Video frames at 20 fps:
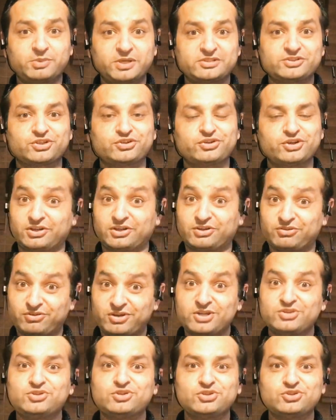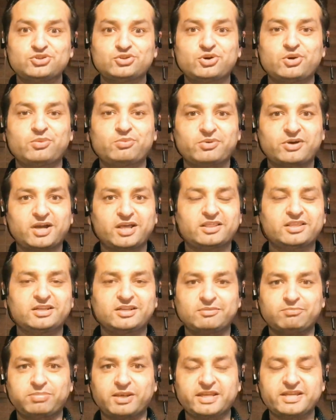as a graduate job rather than
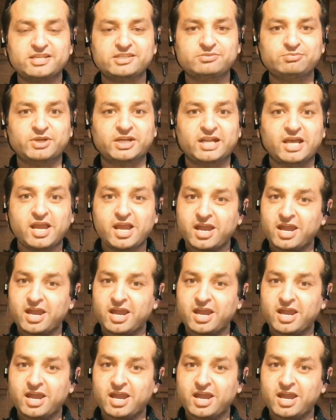the placement,